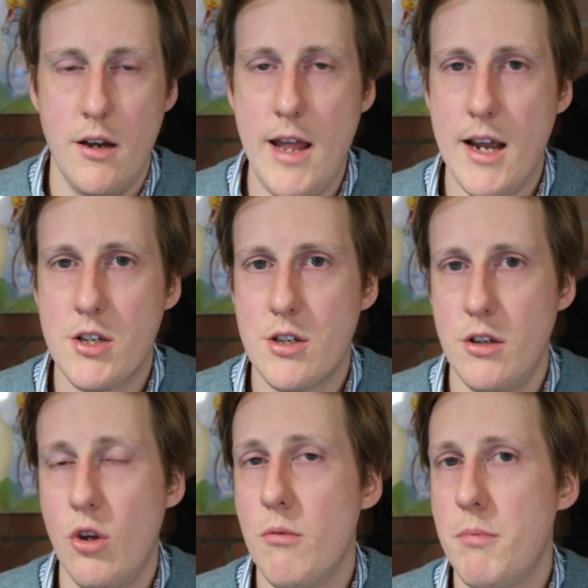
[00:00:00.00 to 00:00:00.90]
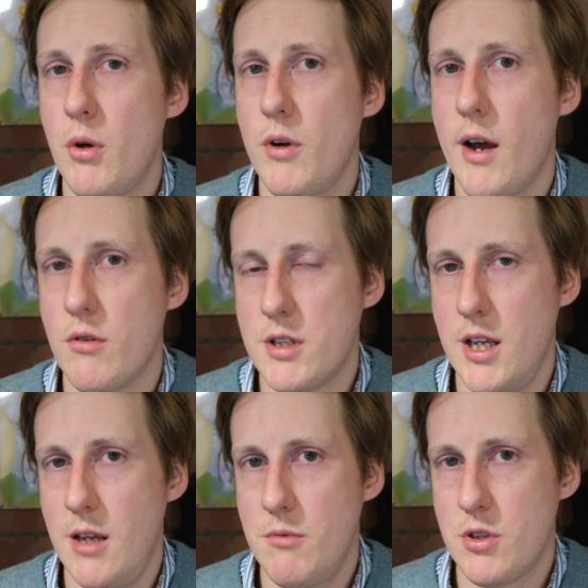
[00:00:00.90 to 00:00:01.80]
Next, you can build out
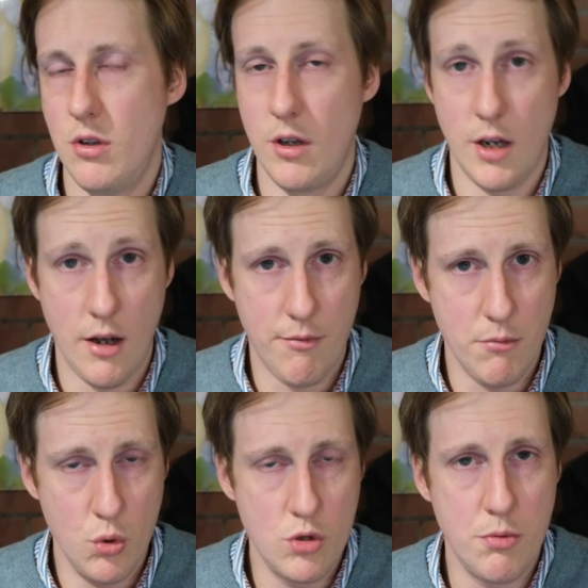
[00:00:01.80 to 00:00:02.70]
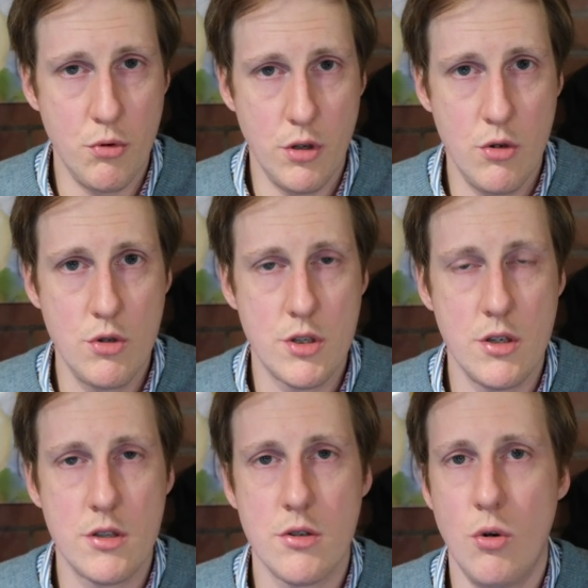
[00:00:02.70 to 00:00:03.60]
teams, so you could have multiple
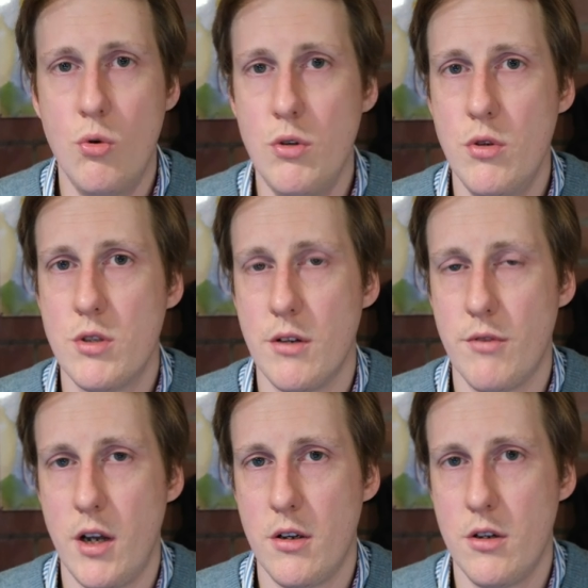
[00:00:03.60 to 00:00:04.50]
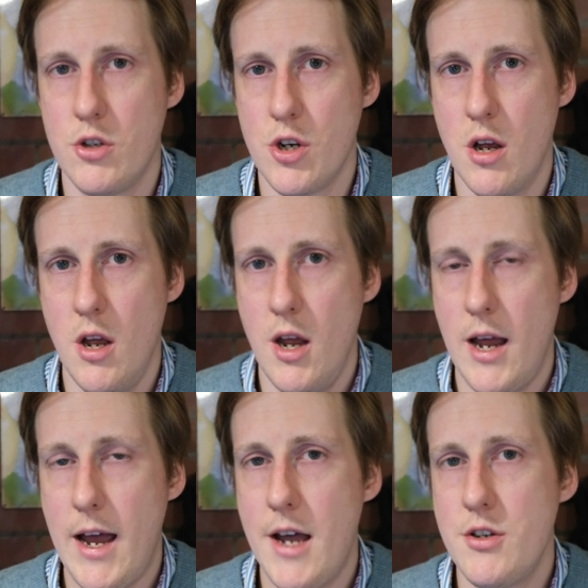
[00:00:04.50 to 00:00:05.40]
users all using Vikunja,
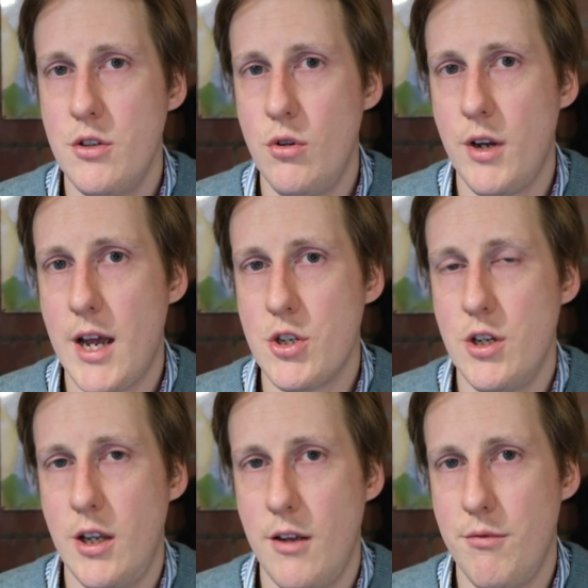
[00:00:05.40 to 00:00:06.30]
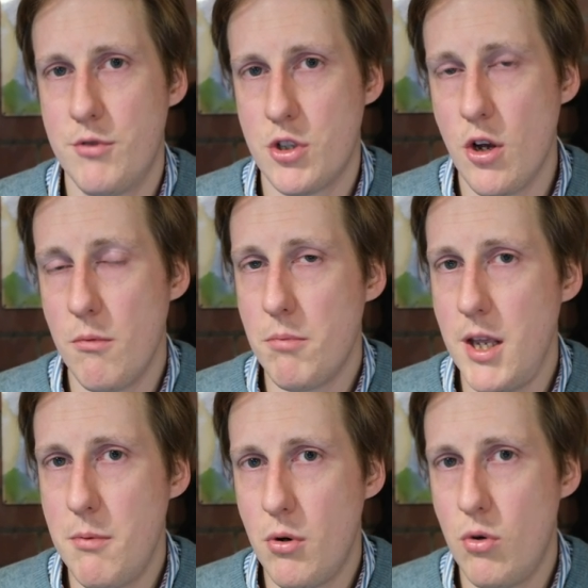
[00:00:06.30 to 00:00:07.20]
and you could actually give certain
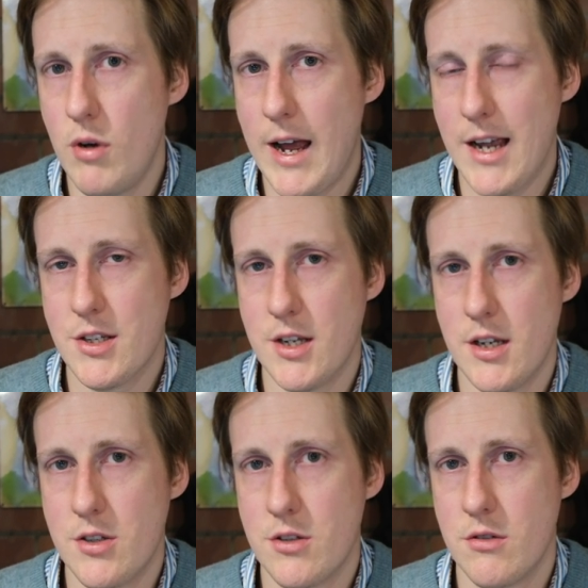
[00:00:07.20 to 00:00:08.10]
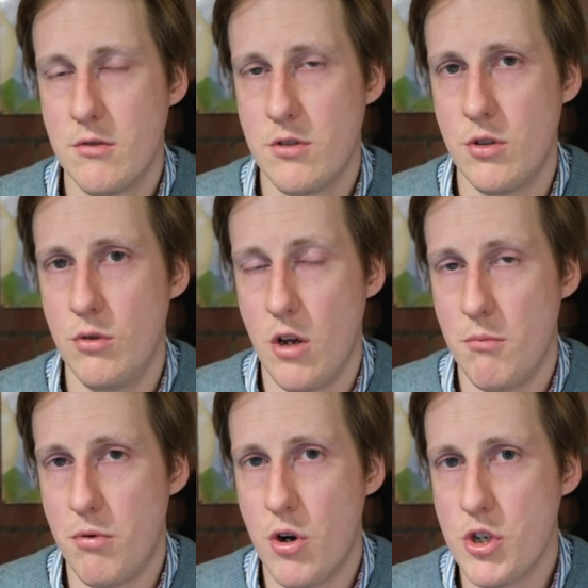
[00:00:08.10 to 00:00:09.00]
people access to
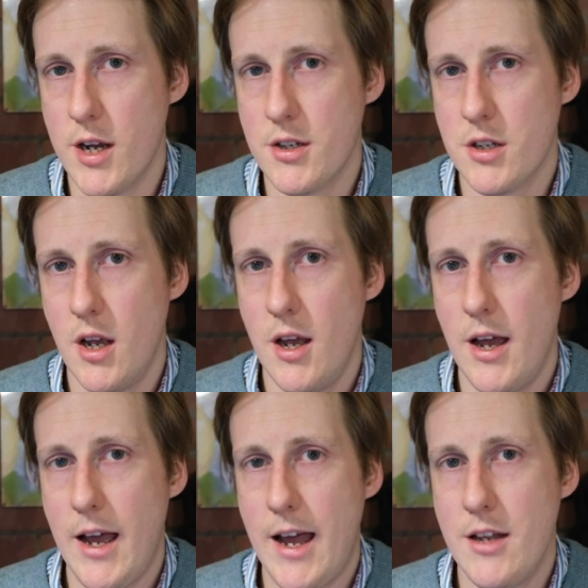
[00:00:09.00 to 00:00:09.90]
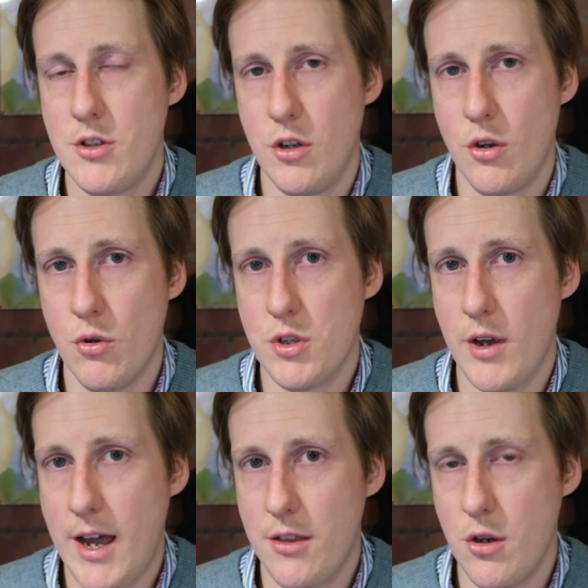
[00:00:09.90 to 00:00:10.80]
certain projects, and you could
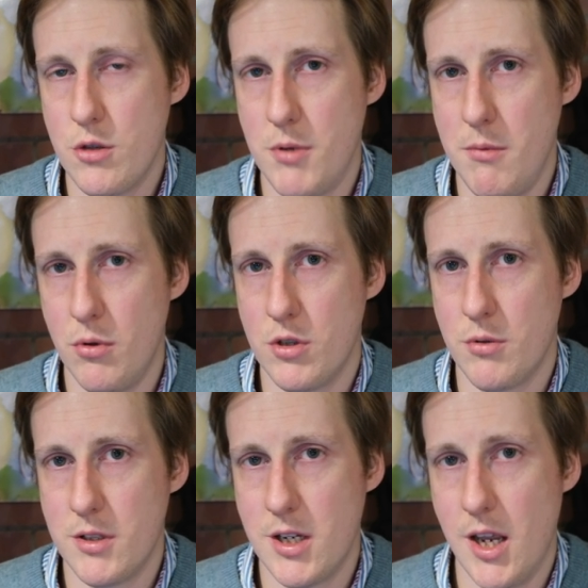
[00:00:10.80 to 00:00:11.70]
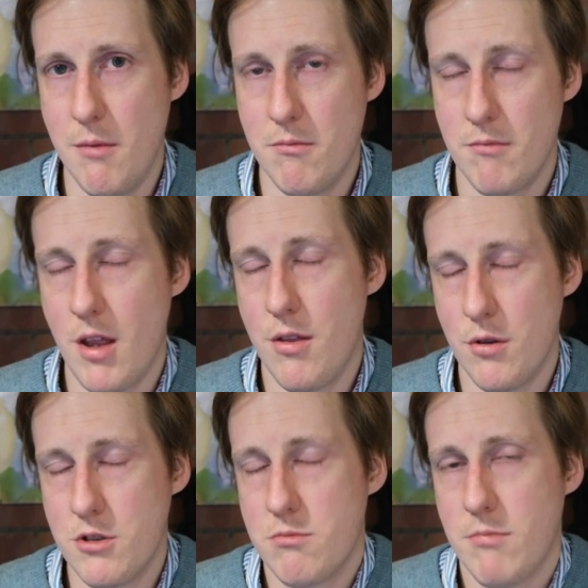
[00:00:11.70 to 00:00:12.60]
also add those people to a team and
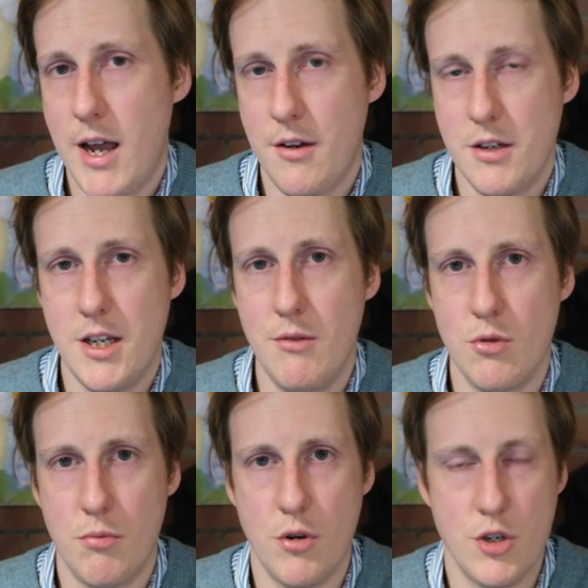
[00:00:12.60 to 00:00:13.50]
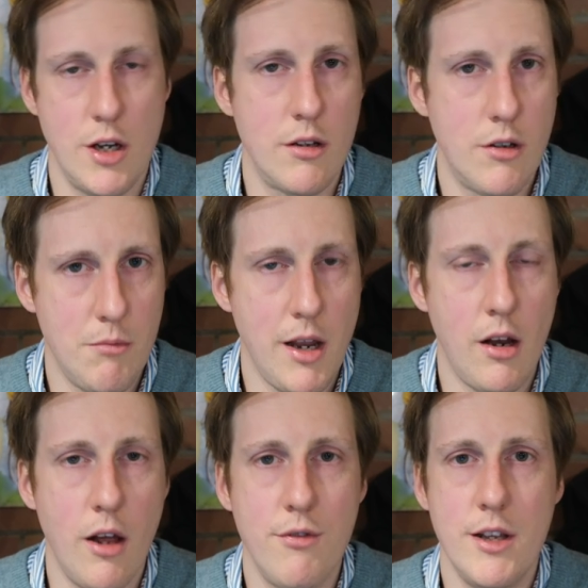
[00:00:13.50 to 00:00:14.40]
thus add a team to a project to
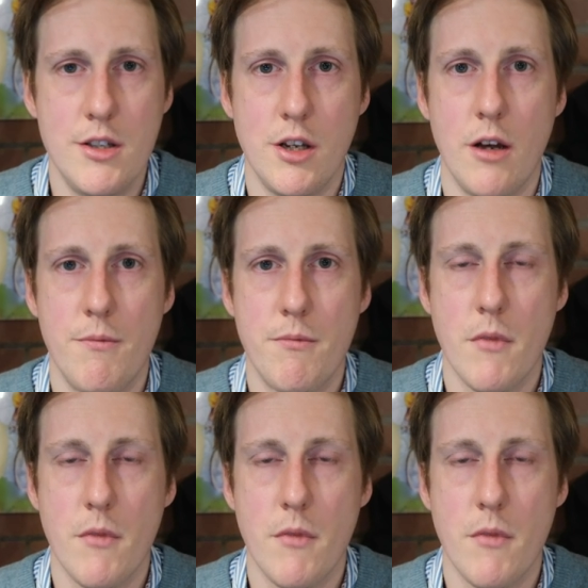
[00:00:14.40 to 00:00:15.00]
make life easier.